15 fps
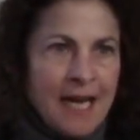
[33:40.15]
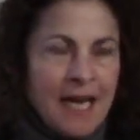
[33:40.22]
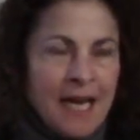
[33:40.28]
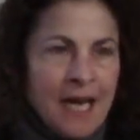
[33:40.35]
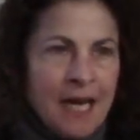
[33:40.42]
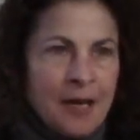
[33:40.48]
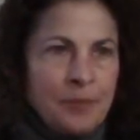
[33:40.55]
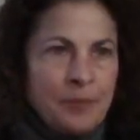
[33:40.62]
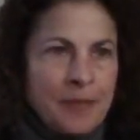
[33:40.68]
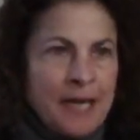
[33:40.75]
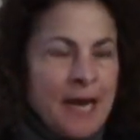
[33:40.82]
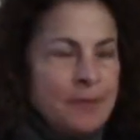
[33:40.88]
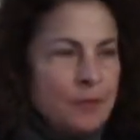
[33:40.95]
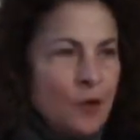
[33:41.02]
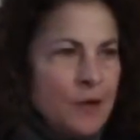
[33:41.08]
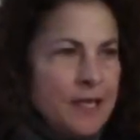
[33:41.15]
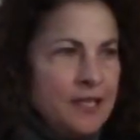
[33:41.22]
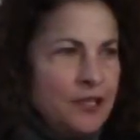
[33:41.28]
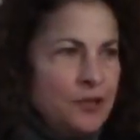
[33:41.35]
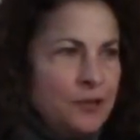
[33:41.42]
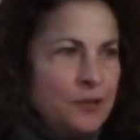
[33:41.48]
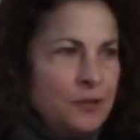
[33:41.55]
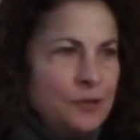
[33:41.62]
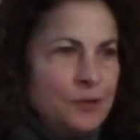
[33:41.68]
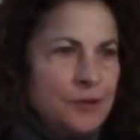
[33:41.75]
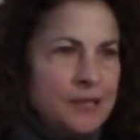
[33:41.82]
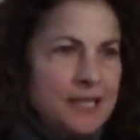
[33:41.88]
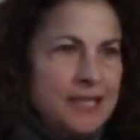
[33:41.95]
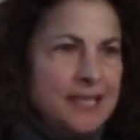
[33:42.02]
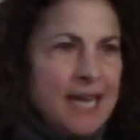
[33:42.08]
But I'm going
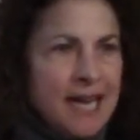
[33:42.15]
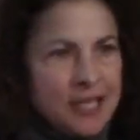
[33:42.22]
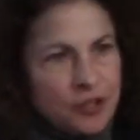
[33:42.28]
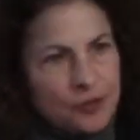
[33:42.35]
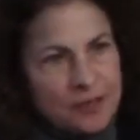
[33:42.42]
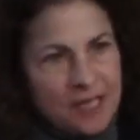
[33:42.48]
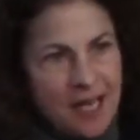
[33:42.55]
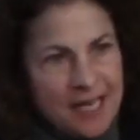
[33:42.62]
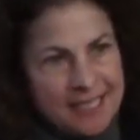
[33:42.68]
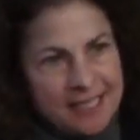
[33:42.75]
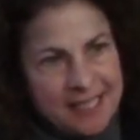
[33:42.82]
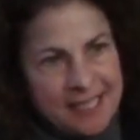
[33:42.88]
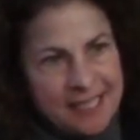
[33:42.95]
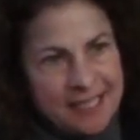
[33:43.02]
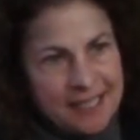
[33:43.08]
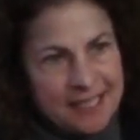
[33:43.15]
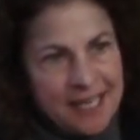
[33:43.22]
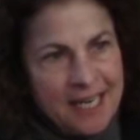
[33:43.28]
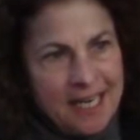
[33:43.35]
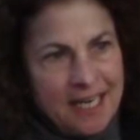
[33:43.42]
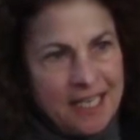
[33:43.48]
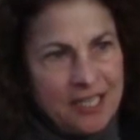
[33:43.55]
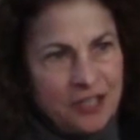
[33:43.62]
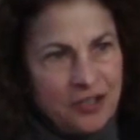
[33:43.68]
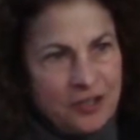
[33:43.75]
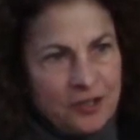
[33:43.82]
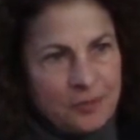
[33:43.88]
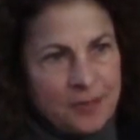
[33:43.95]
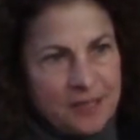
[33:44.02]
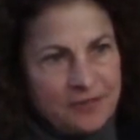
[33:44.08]
to contextualize this in
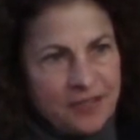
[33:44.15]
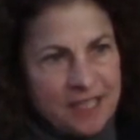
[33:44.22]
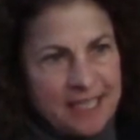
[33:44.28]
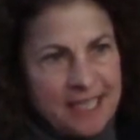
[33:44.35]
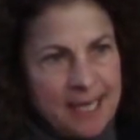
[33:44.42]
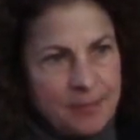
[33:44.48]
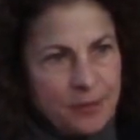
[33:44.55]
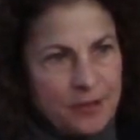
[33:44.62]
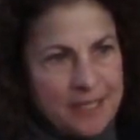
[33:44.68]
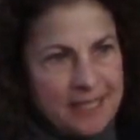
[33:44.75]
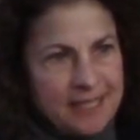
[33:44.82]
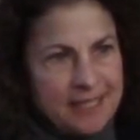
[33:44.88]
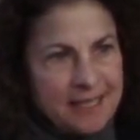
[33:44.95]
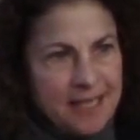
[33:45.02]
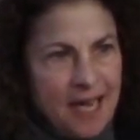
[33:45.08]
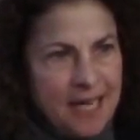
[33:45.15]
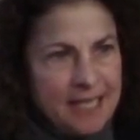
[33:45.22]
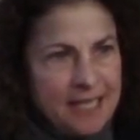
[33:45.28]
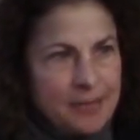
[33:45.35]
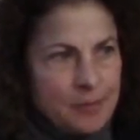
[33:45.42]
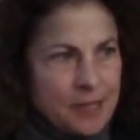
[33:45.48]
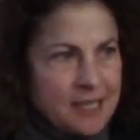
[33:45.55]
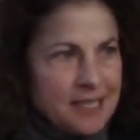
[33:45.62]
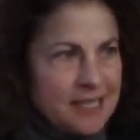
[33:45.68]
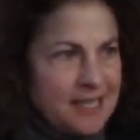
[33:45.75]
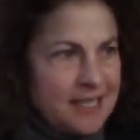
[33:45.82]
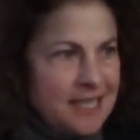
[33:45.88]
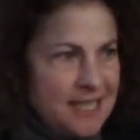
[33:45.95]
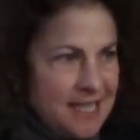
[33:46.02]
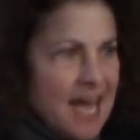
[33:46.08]
terms of contemporary society, because
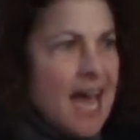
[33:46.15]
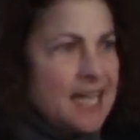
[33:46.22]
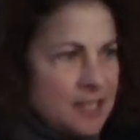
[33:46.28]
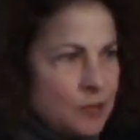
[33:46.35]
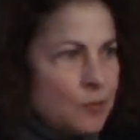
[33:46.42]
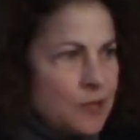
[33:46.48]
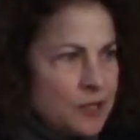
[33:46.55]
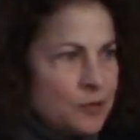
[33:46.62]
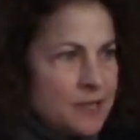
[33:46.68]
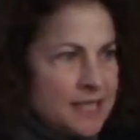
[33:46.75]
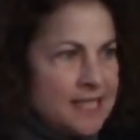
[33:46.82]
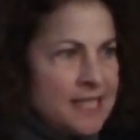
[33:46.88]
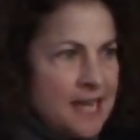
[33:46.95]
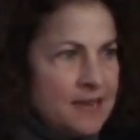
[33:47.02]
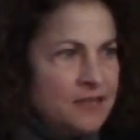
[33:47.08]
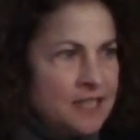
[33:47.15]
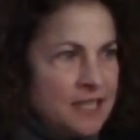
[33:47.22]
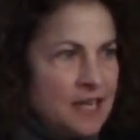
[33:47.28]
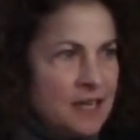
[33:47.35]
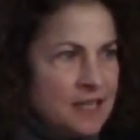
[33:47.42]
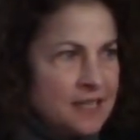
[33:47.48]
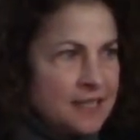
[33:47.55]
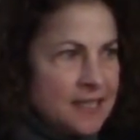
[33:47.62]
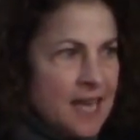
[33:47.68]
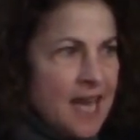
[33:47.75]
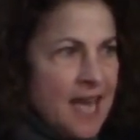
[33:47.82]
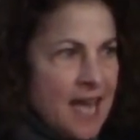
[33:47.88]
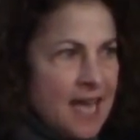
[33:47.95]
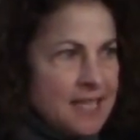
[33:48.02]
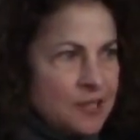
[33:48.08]
that's what Kristeva does
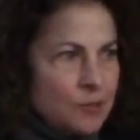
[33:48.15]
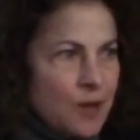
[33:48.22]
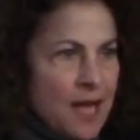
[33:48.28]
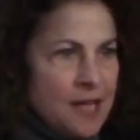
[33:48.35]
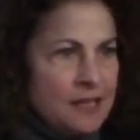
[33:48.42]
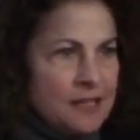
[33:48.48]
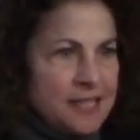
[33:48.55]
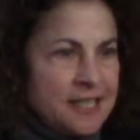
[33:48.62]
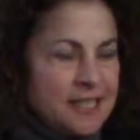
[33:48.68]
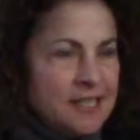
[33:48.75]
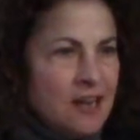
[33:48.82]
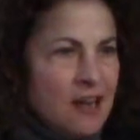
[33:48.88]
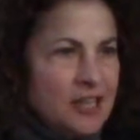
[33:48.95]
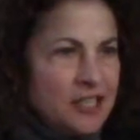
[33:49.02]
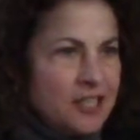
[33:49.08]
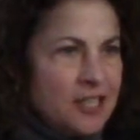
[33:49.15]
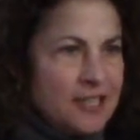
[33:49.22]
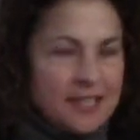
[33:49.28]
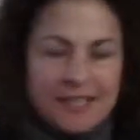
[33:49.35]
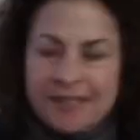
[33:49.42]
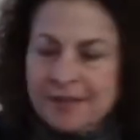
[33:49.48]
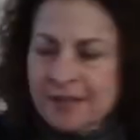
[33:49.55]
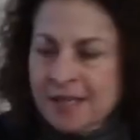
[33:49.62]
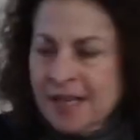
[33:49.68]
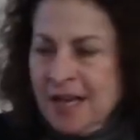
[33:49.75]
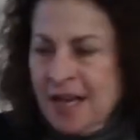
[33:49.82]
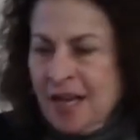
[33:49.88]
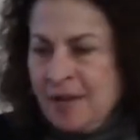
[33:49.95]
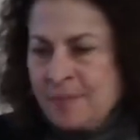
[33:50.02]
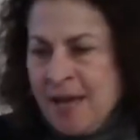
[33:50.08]
as well. It's not just a
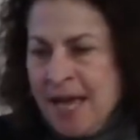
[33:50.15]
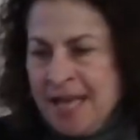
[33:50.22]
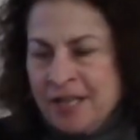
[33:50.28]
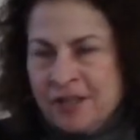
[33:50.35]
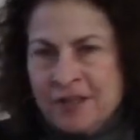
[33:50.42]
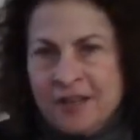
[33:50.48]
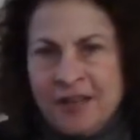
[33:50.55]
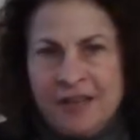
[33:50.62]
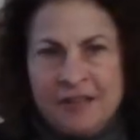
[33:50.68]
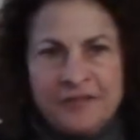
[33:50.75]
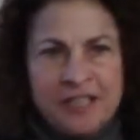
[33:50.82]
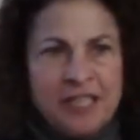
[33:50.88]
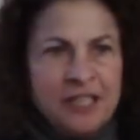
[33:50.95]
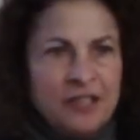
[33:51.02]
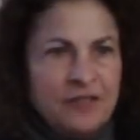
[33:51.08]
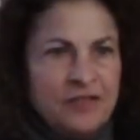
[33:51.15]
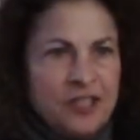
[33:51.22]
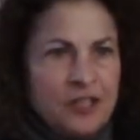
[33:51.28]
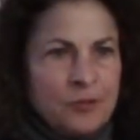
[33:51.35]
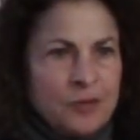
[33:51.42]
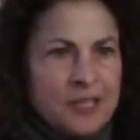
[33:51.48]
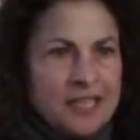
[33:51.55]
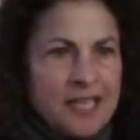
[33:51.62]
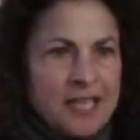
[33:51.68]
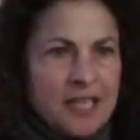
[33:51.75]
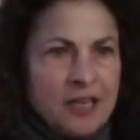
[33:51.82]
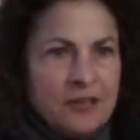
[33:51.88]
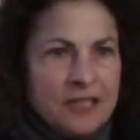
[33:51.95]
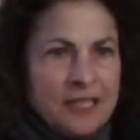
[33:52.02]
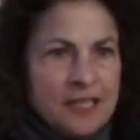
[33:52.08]
matter of an individual
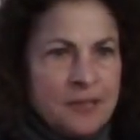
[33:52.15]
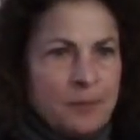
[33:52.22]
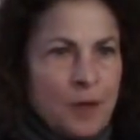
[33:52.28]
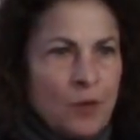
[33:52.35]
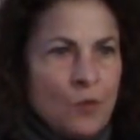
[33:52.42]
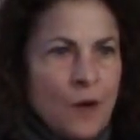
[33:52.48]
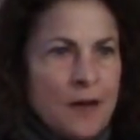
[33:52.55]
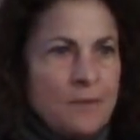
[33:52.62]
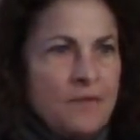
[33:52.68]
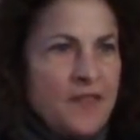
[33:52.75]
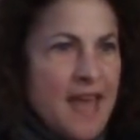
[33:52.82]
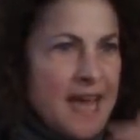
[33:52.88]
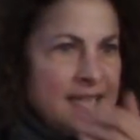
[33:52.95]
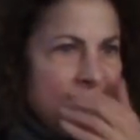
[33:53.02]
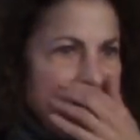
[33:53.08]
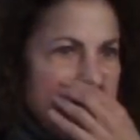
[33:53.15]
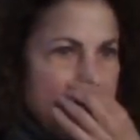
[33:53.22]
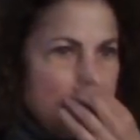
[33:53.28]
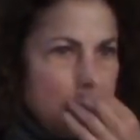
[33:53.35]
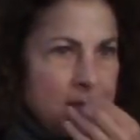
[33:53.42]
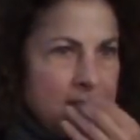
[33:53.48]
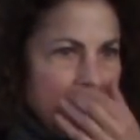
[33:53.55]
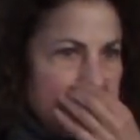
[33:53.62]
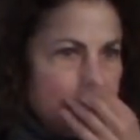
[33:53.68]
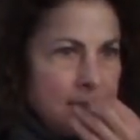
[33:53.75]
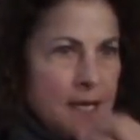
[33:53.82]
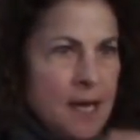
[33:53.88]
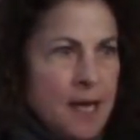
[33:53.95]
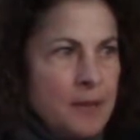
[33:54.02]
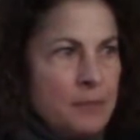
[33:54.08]
psychosis, but what that psychosis
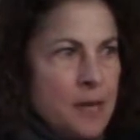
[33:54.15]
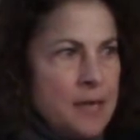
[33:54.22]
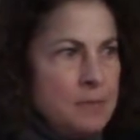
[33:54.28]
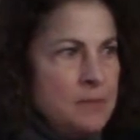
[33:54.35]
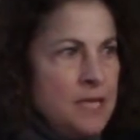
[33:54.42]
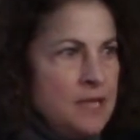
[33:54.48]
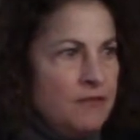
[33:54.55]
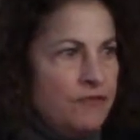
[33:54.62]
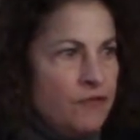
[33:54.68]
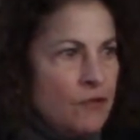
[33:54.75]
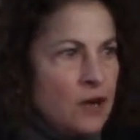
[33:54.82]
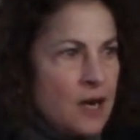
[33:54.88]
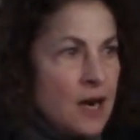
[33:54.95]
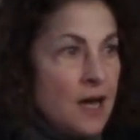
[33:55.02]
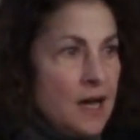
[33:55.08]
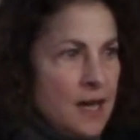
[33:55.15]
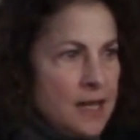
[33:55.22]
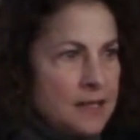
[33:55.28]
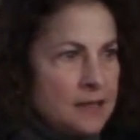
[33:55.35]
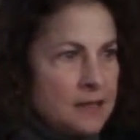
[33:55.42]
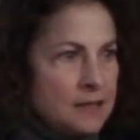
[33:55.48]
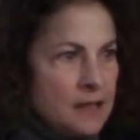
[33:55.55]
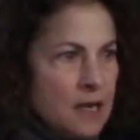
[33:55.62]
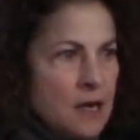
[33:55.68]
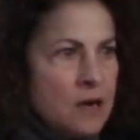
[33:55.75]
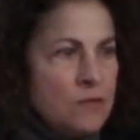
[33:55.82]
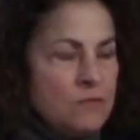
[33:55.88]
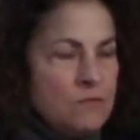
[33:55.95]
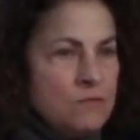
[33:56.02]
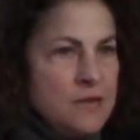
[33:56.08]
might mean for us
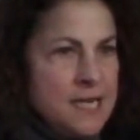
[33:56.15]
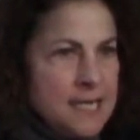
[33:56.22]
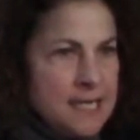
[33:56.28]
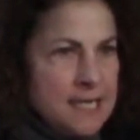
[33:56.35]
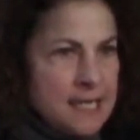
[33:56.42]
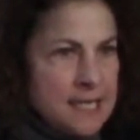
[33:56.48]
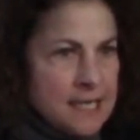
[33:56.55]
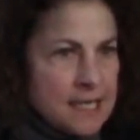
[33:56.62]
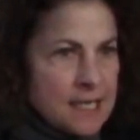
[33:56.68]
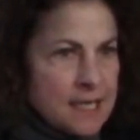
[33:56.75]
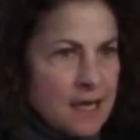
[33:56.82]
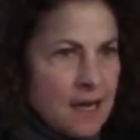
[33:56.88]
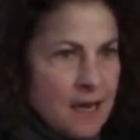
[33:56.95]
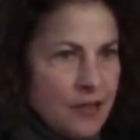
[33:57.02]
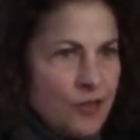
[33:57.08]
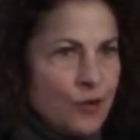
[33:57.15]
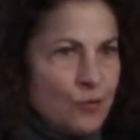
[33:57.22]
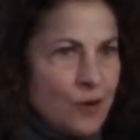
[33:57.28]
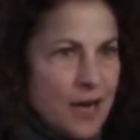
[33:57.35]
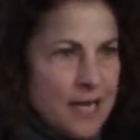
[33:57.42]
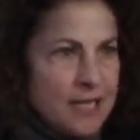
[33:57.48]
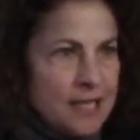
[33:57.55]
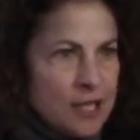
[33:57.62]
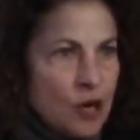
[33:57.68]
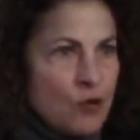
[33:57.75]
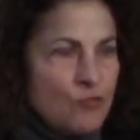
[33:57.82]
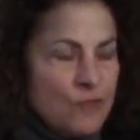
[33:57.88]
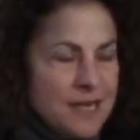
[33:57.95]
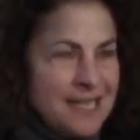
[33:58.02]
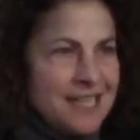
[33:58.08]
reading the writing, or
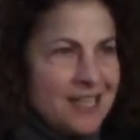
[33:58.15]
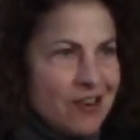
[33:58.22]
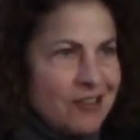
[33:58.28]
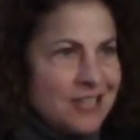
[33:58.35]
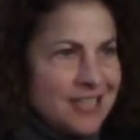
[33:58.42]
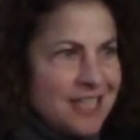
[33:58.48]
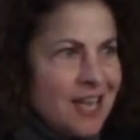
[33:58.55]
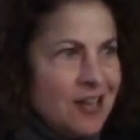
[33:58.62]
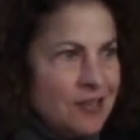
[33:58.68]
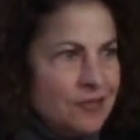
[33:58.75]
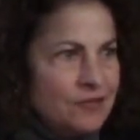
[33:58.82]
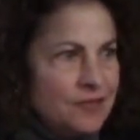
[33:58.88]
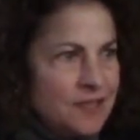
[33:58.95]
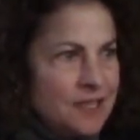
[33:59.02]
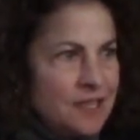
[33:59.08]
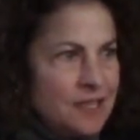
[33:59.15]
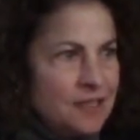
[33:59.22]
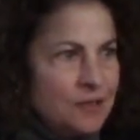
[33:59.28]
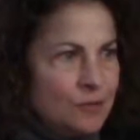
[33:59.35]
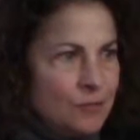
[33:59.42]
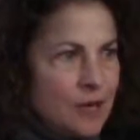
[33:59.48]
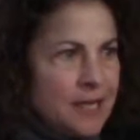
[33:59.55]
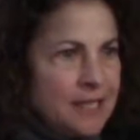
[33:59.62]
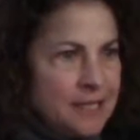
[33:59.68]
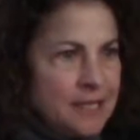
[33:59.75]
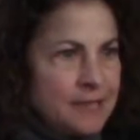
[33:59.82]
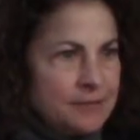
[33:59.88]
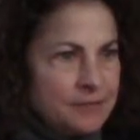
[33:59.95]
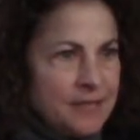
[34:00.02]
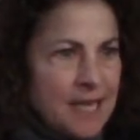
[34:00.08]
reading ourselves in the
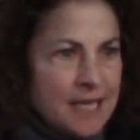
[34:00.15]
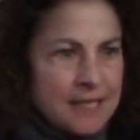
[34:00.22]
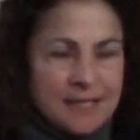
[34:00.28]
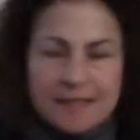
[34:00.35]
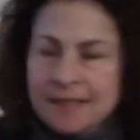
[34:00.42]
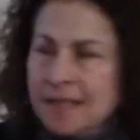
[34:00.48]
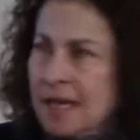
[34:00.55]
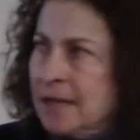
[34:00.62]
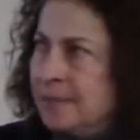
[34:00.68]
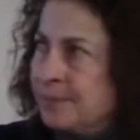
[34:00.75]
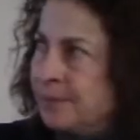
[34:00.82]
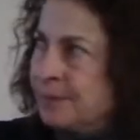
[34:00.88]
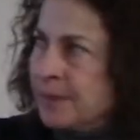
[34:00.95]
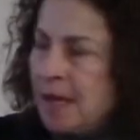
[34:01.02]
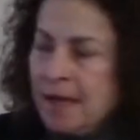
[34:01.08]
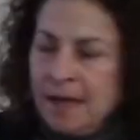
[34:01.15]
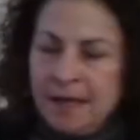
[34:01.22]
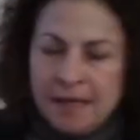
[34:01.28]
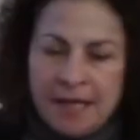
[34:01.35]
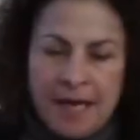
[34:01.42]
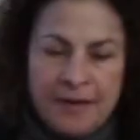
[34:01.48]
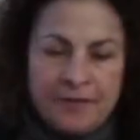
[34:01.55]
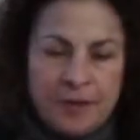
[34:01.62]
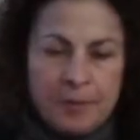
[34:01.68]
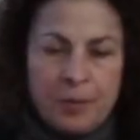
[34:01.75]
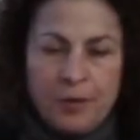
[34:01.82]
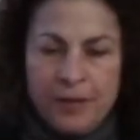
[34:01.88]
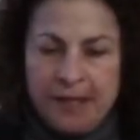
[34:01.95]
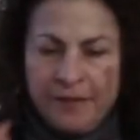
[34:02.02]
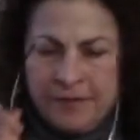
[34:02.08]
writing. That's kind of the
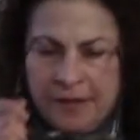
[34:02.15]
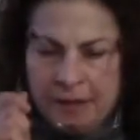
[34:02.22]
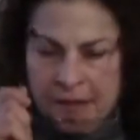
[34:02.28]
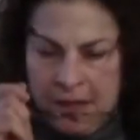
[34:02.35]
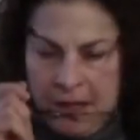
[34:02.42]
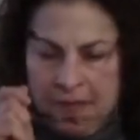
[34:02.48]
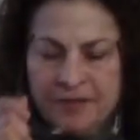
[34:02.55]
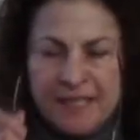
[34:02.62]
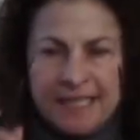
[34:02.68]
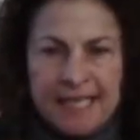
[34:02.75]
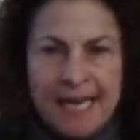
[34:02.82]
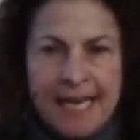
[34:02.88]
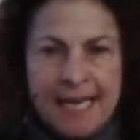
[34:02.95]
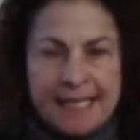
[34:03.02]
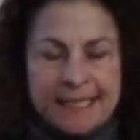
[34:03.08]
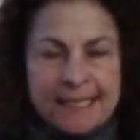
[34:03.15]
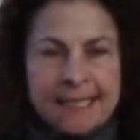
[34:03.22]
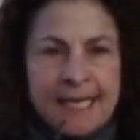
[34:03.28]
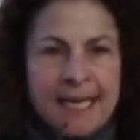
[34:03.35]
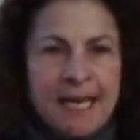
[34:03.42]
point of the text.